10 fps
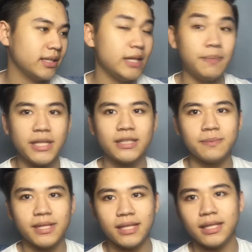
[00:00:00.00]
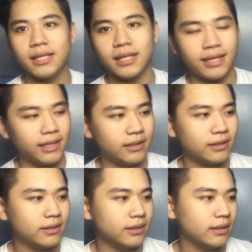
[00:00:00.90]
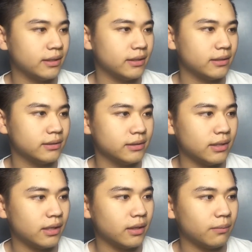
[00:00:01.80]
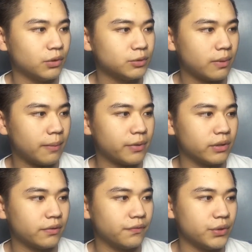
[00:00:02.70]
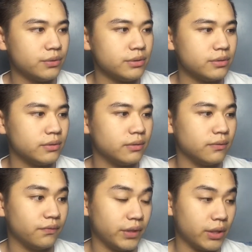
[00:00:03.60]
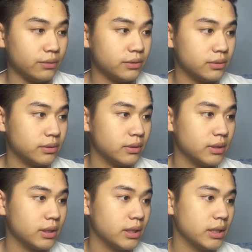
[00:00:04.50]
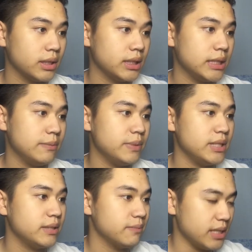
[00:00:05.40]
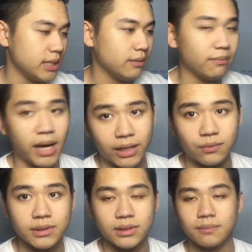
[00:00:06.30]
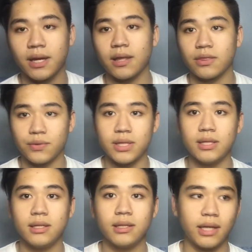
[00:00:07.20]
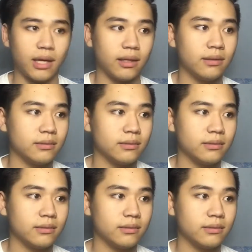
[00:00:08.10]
he beats me in uh, the most popular views, videos. He beat me. Mine was my 3K,